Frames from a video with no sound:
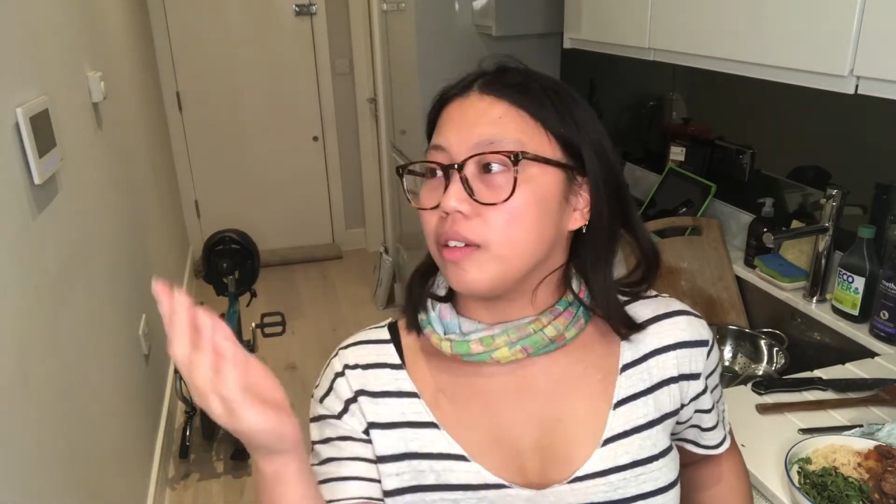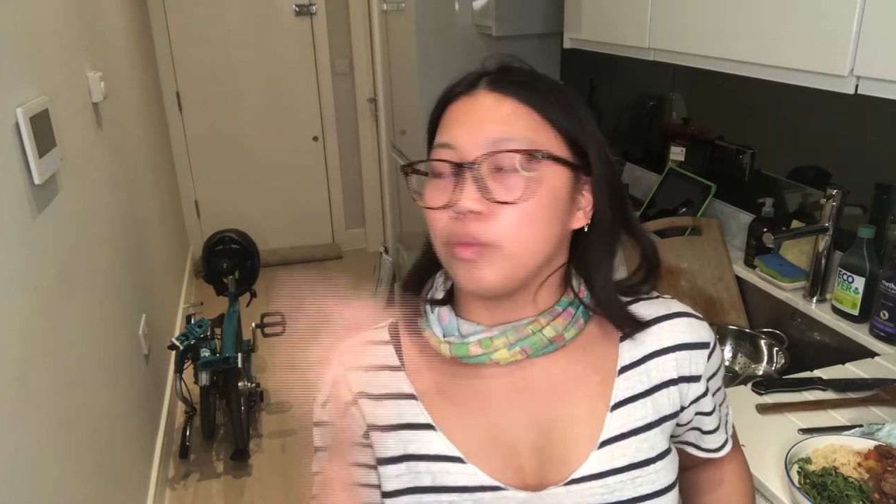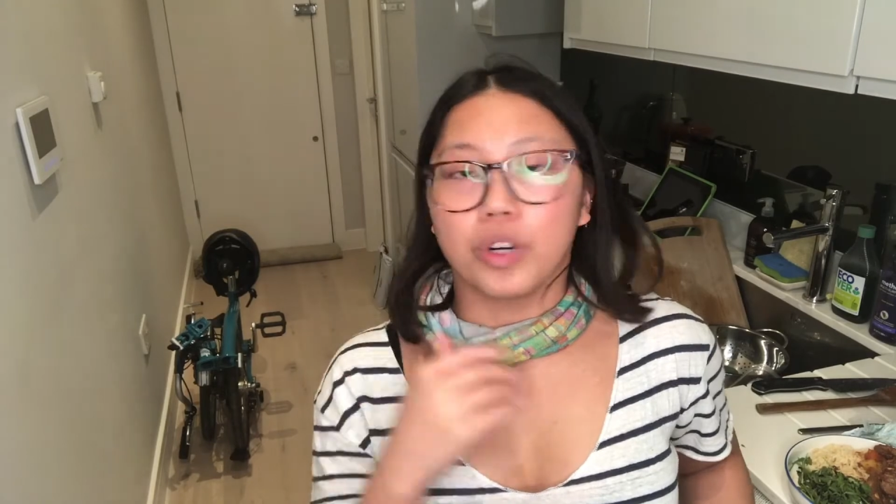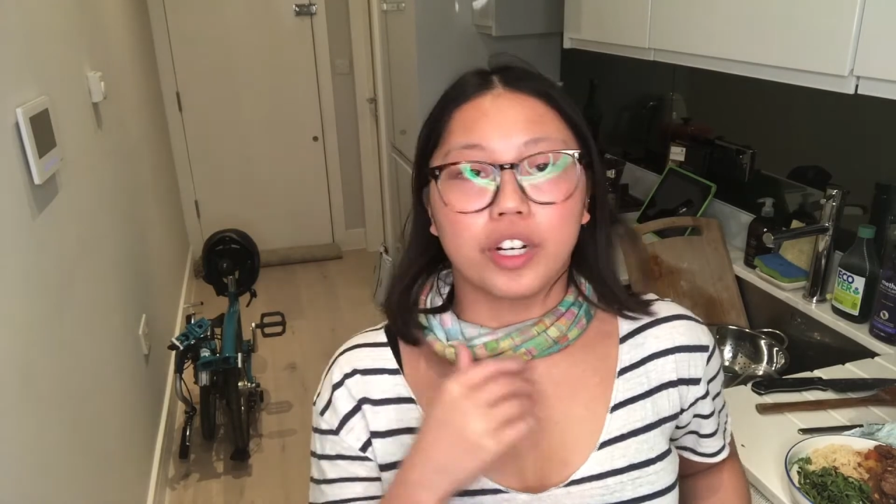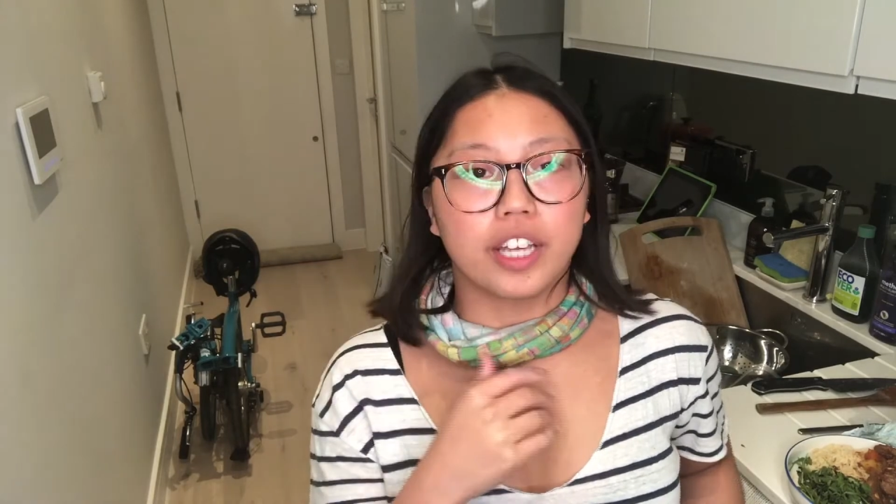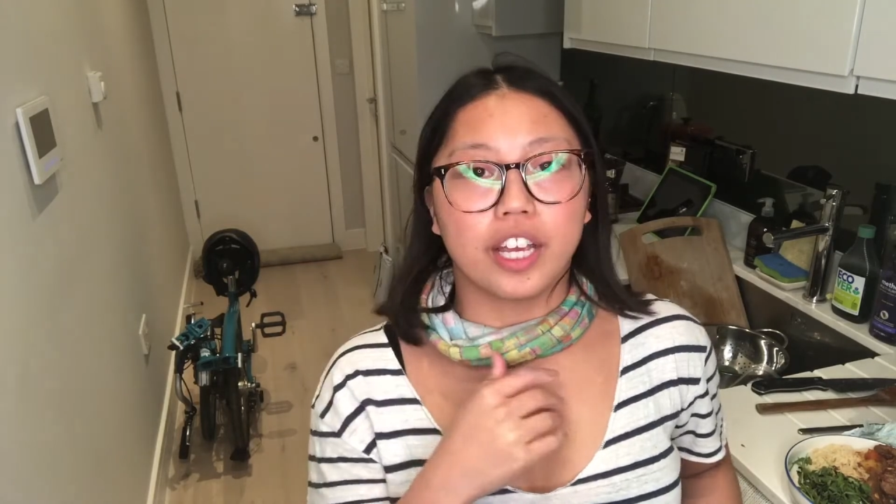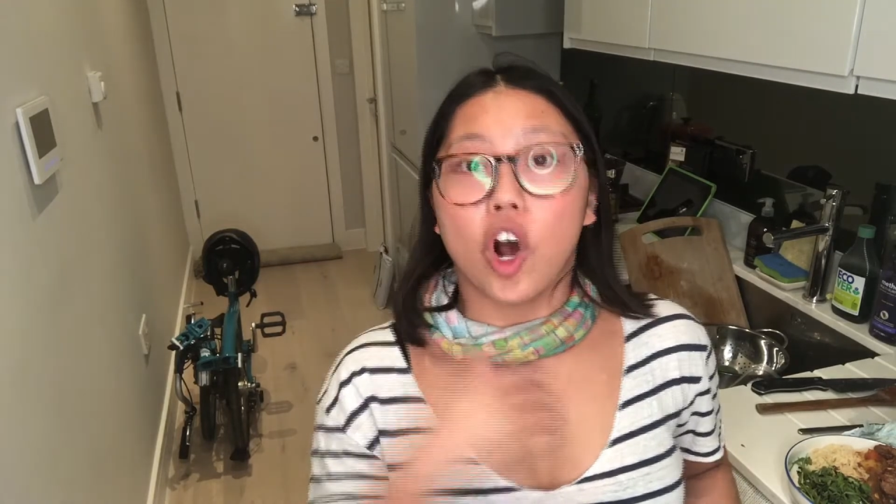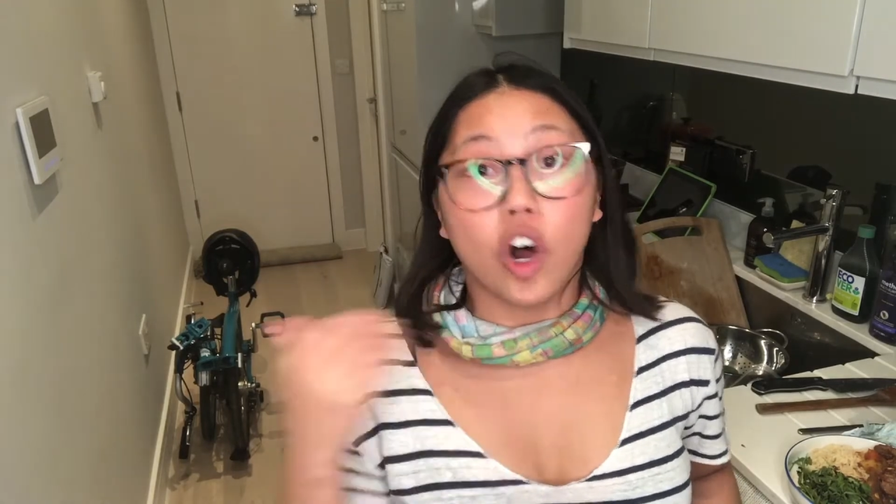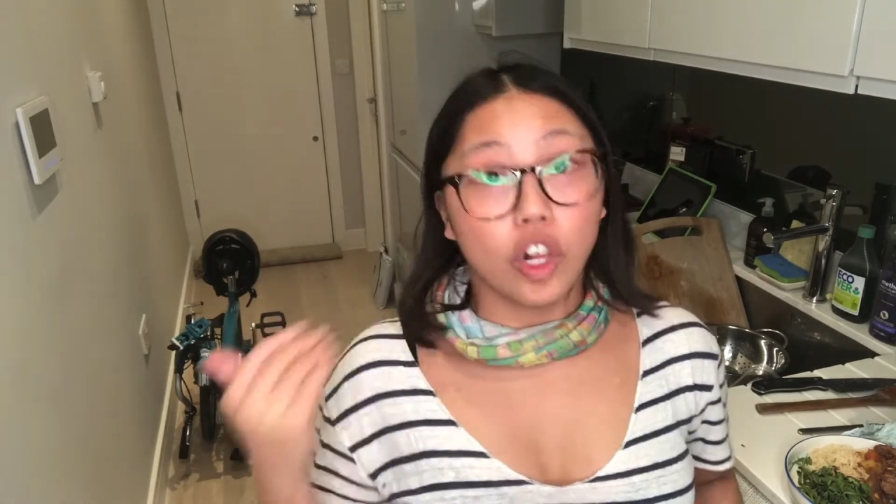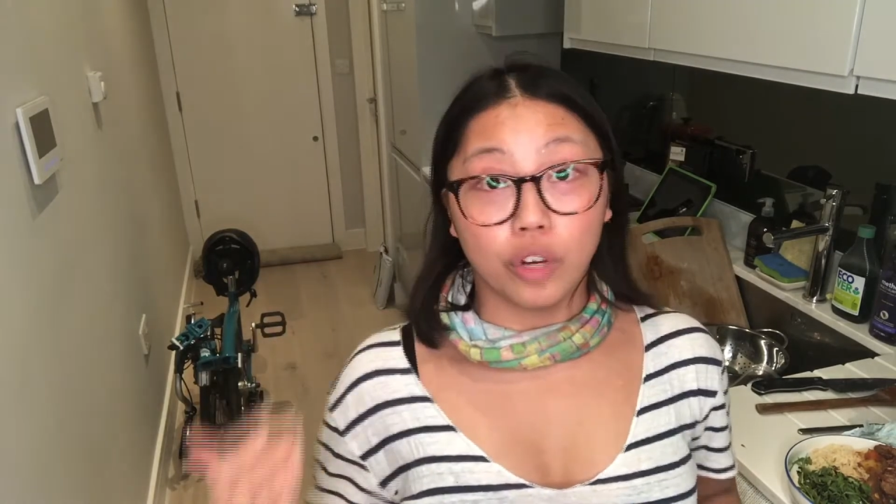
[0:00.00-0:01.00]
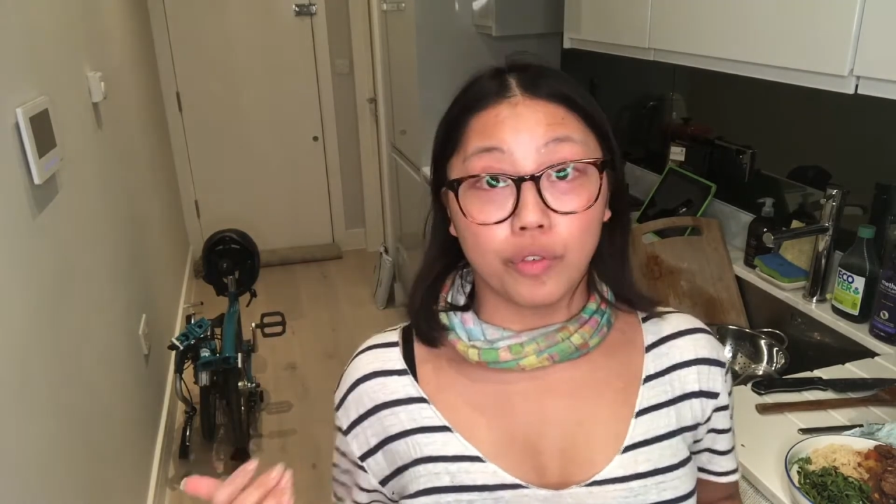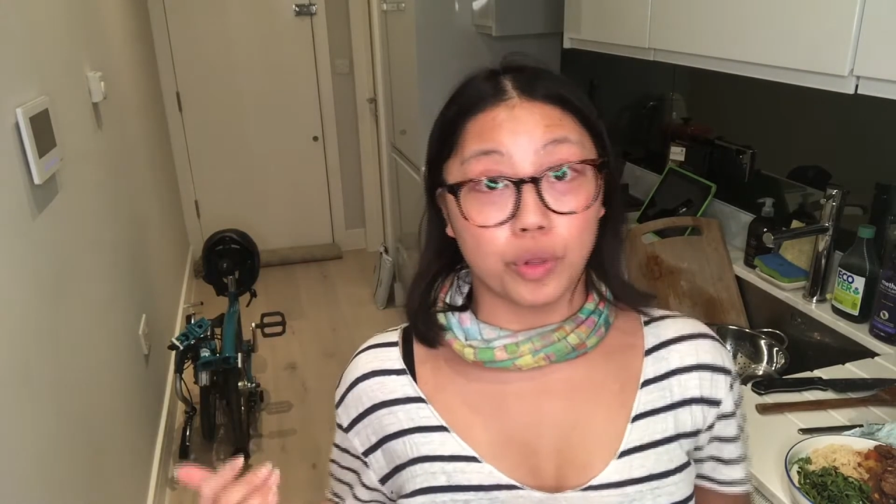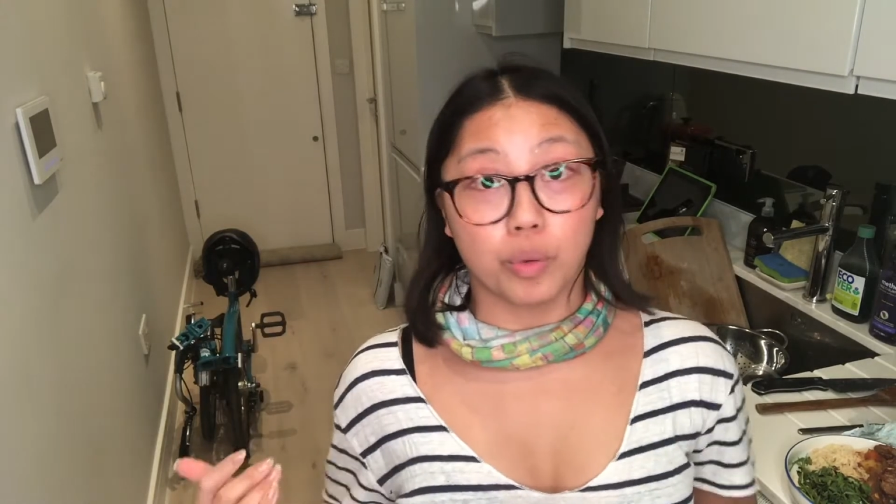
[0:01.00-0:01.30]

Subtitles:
working all over the